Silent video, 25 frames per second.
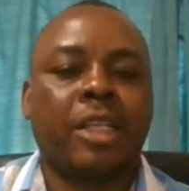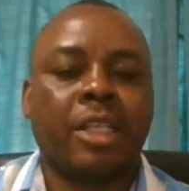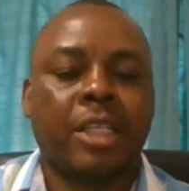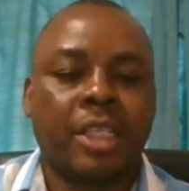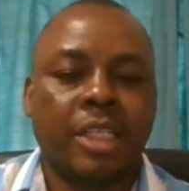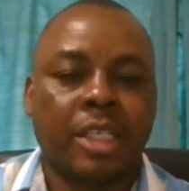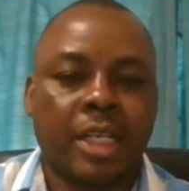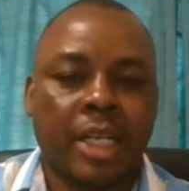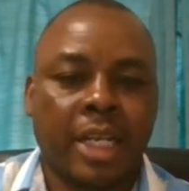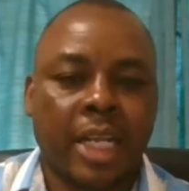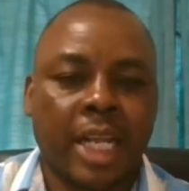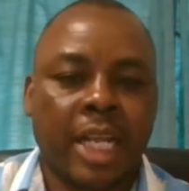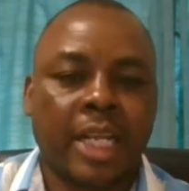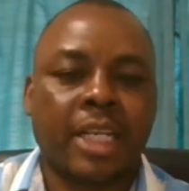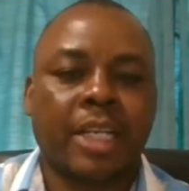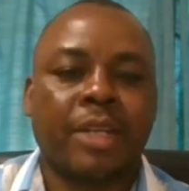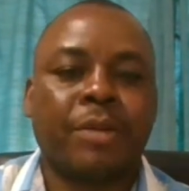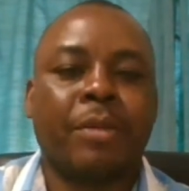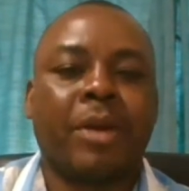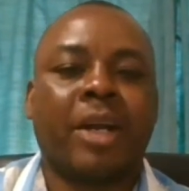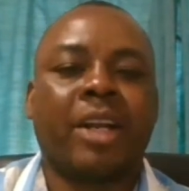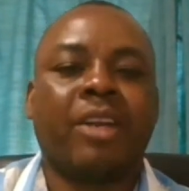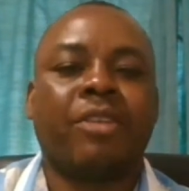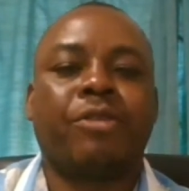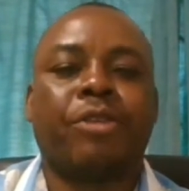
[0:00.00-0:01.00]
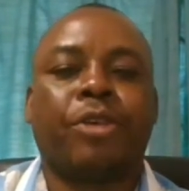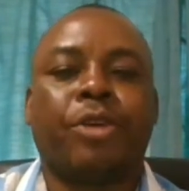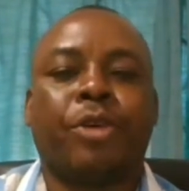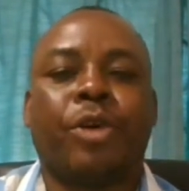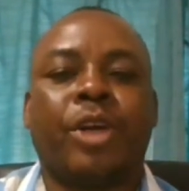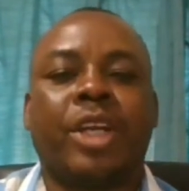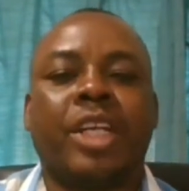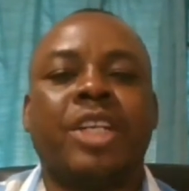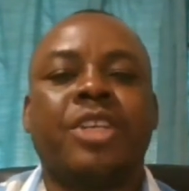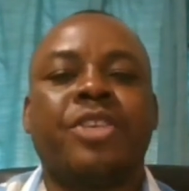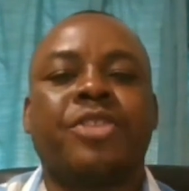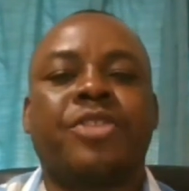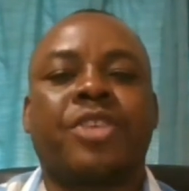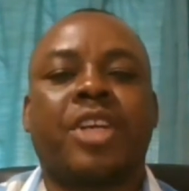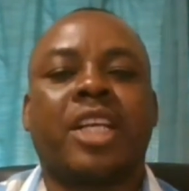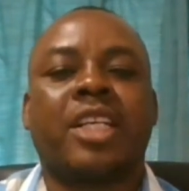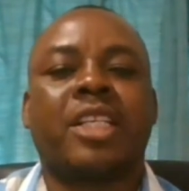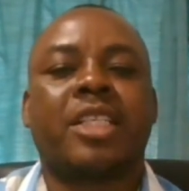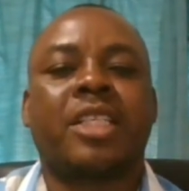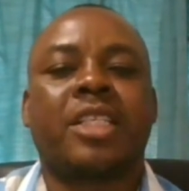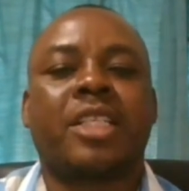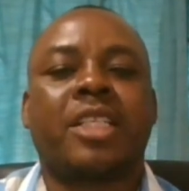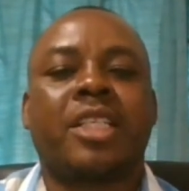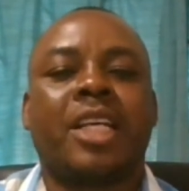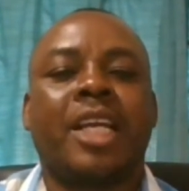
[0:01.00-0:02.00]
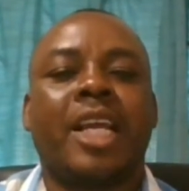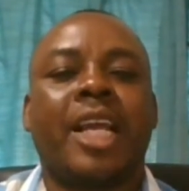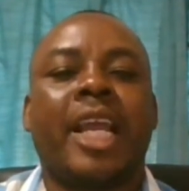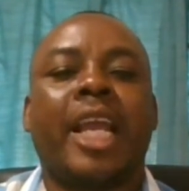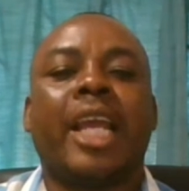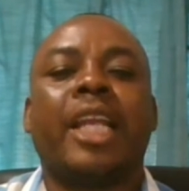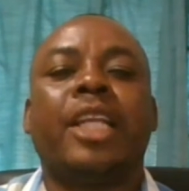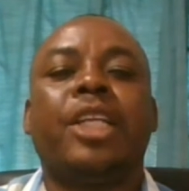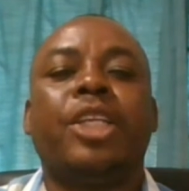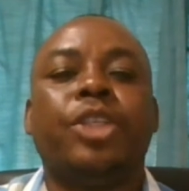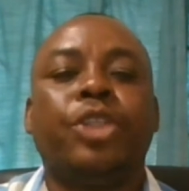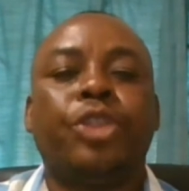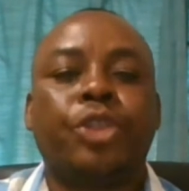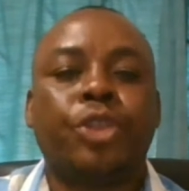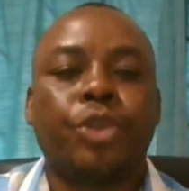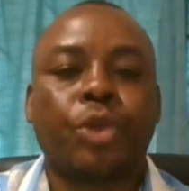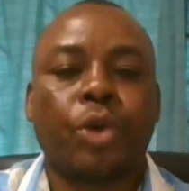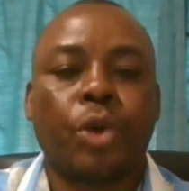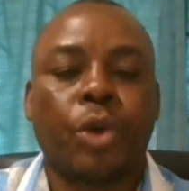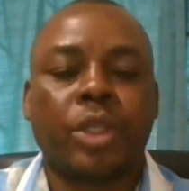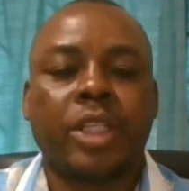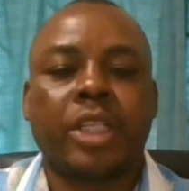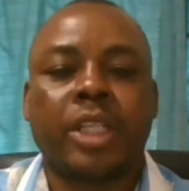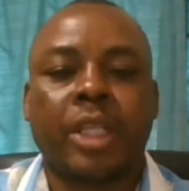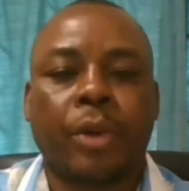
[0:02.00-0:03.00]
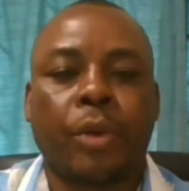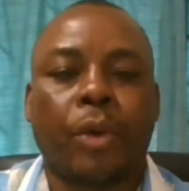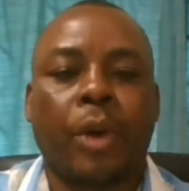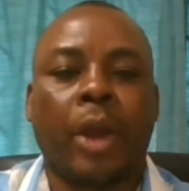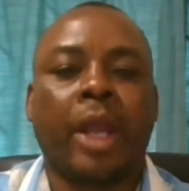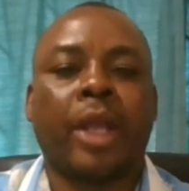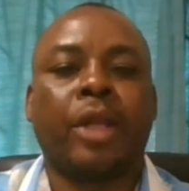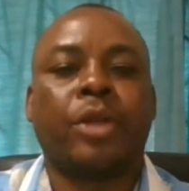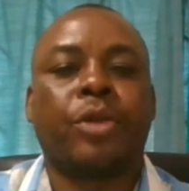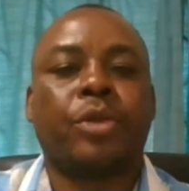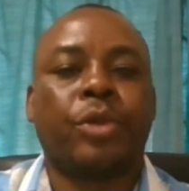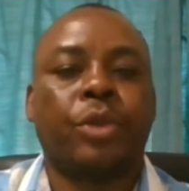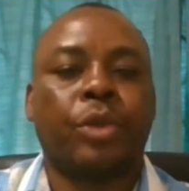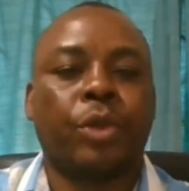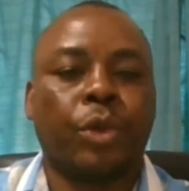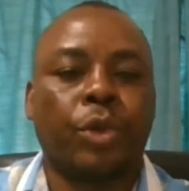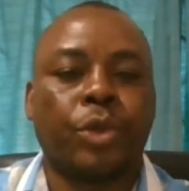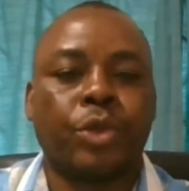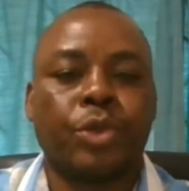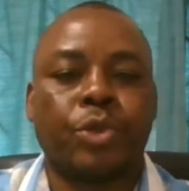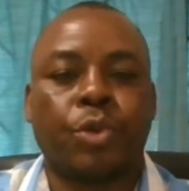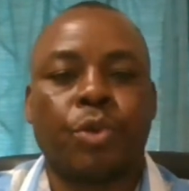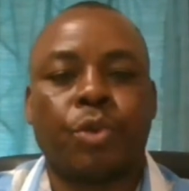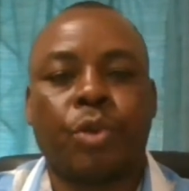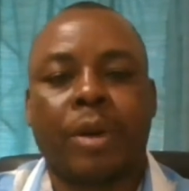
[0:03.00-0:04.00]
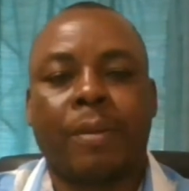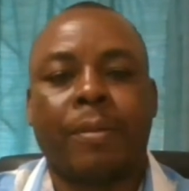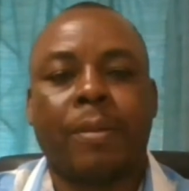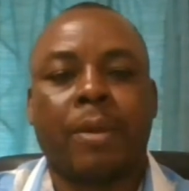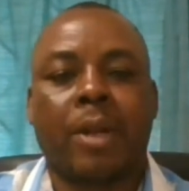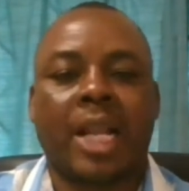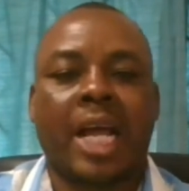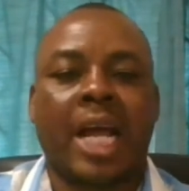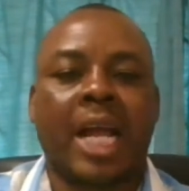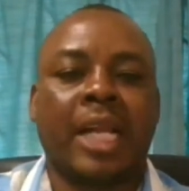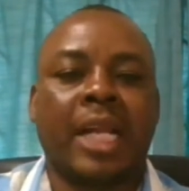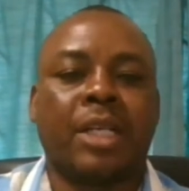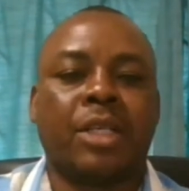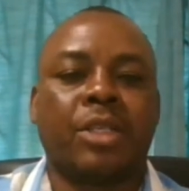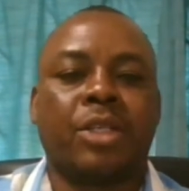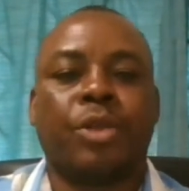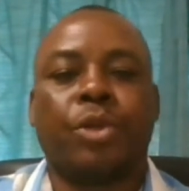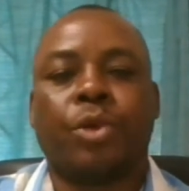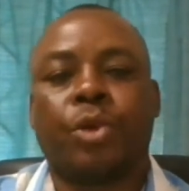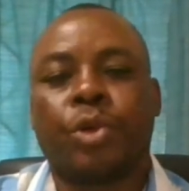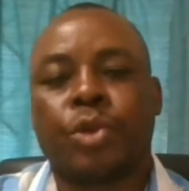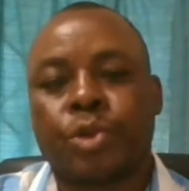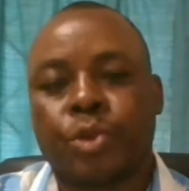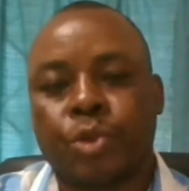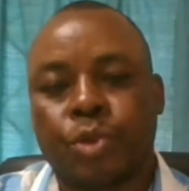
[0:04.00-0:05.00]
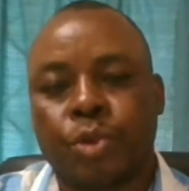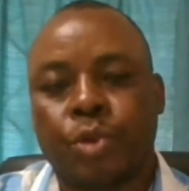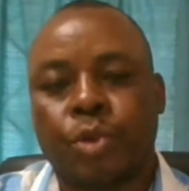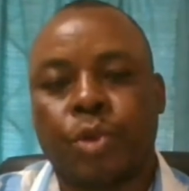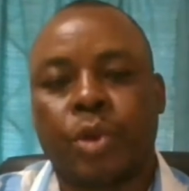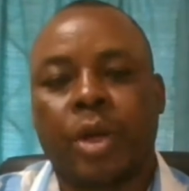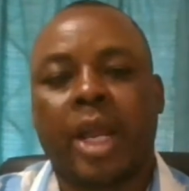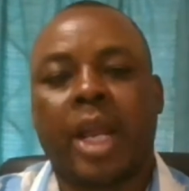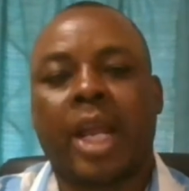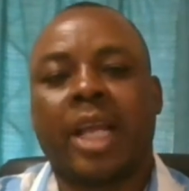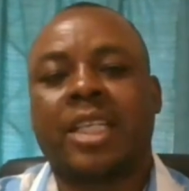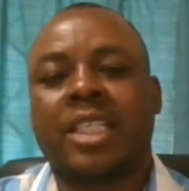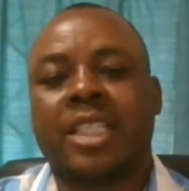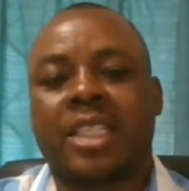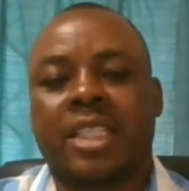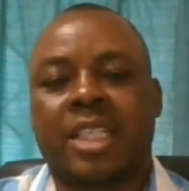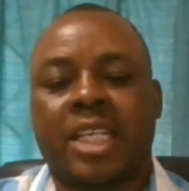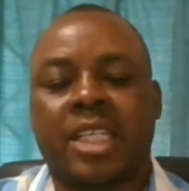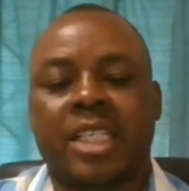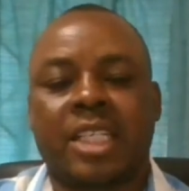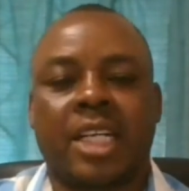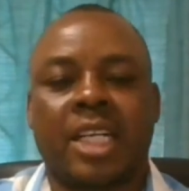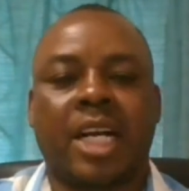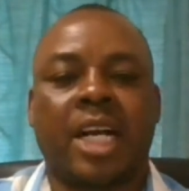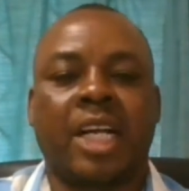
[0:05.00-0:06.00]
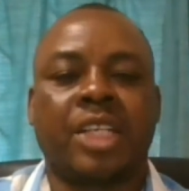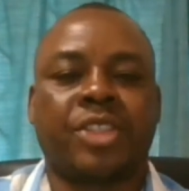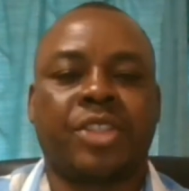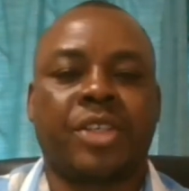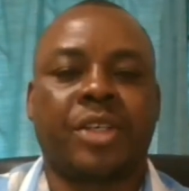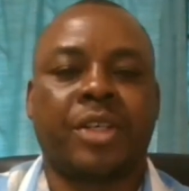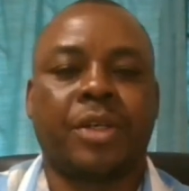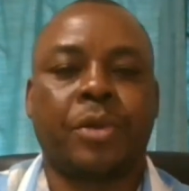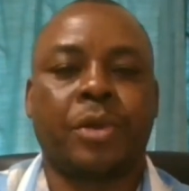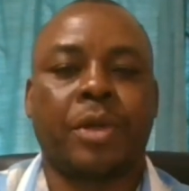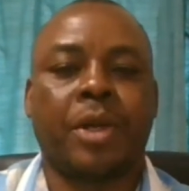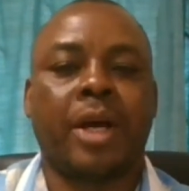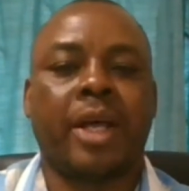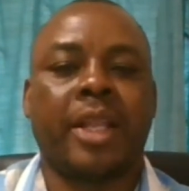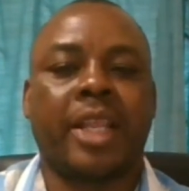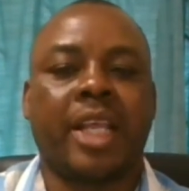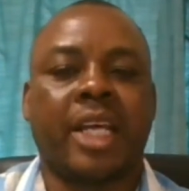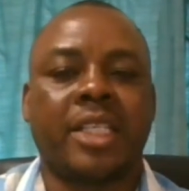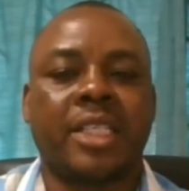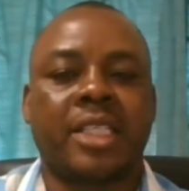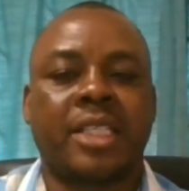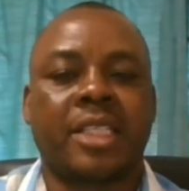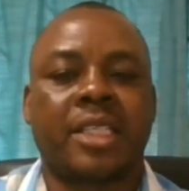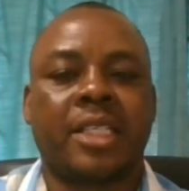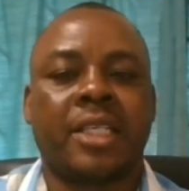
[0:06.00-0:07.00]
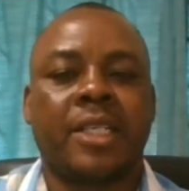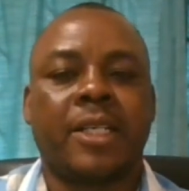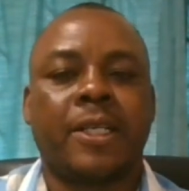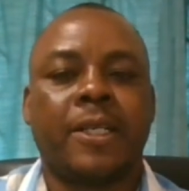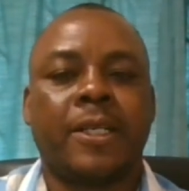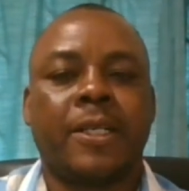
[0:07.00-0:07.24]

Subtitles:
He lended money for no interest. And he showed the way to those who were blind, those who were exerting usury on others.